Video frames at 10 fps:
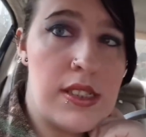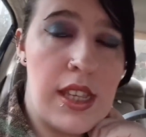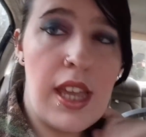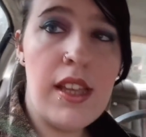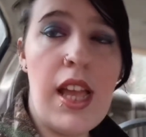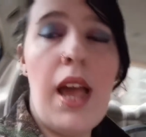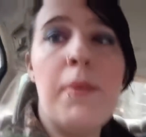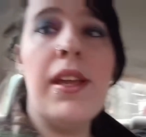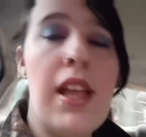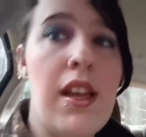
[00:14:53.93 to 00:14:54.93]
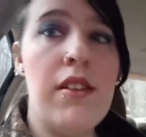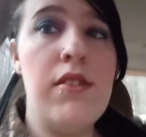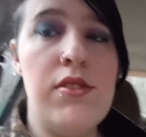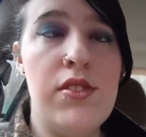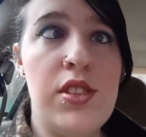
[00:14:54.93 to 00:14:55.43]
So, yeah, I mean,
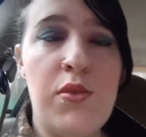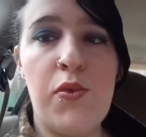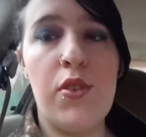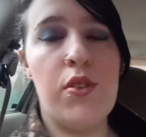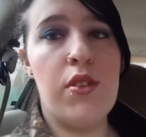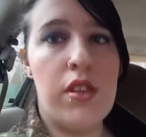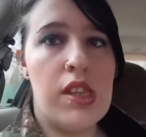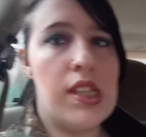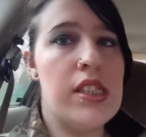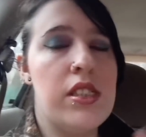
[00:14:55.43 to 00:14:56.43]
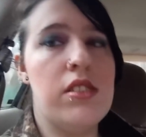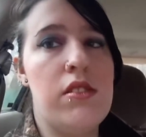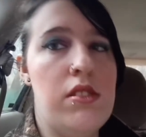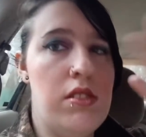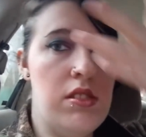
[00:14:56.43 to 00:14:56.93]
just for
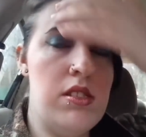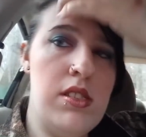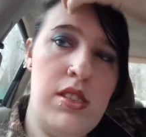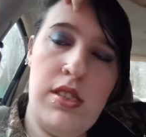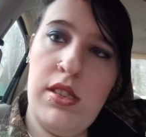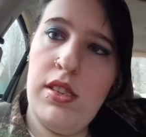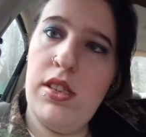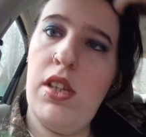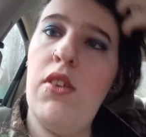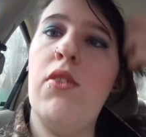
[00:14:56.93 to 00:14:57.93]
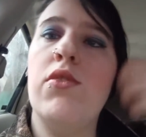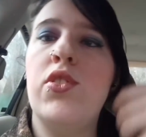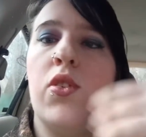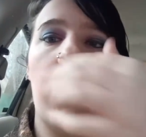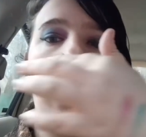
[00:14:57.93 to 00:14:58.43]
this little
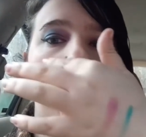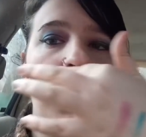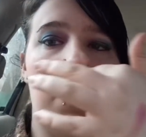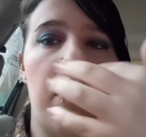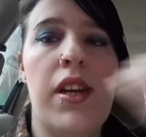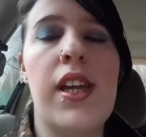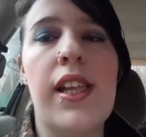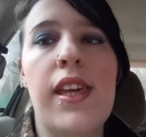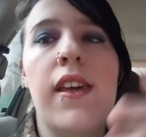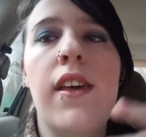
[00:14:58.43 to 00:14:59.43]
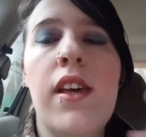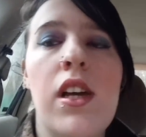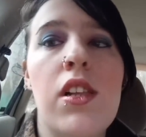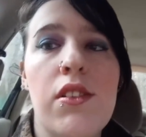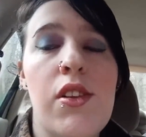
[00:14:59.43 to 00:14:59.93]
short, quick
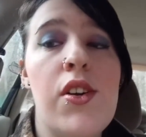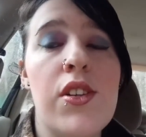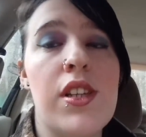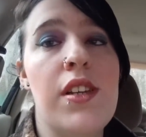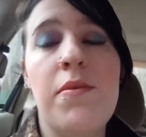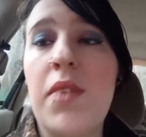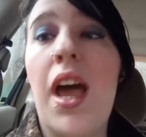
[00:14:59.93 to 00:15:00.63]
look,